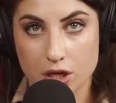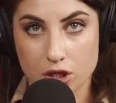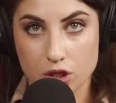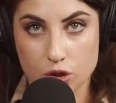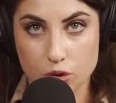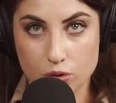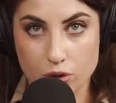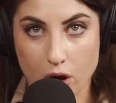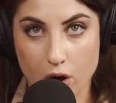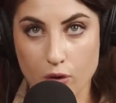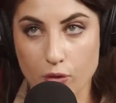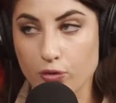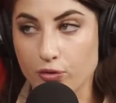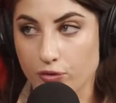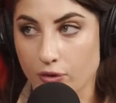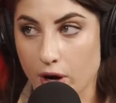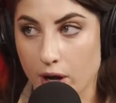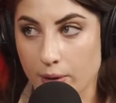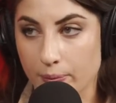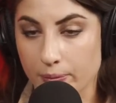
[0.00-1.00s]
you go
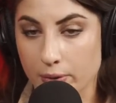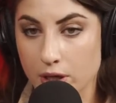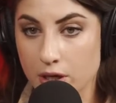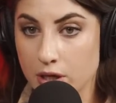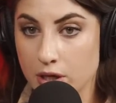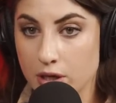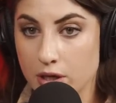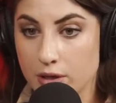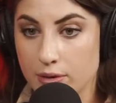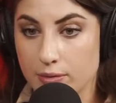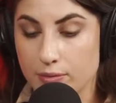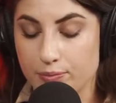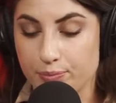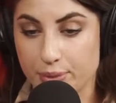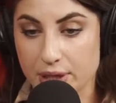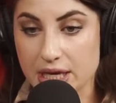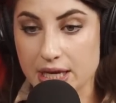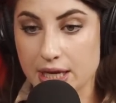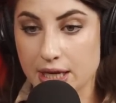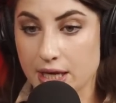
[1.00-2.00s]
from
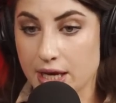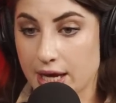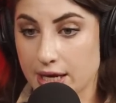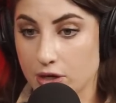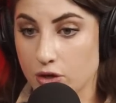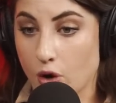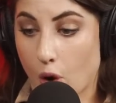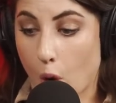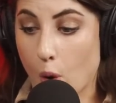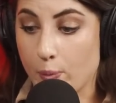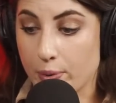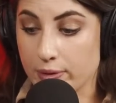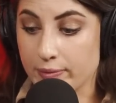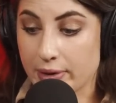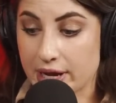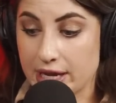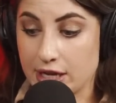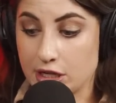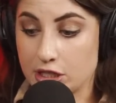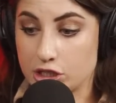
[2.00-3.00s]
being at an open
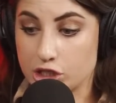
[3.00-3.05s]
mic,